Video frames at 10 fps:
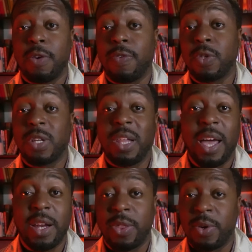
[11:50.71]
your first
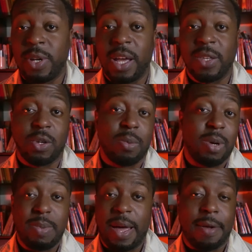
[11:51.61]
client in 30 days or your
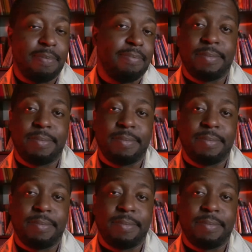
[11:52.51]
money back.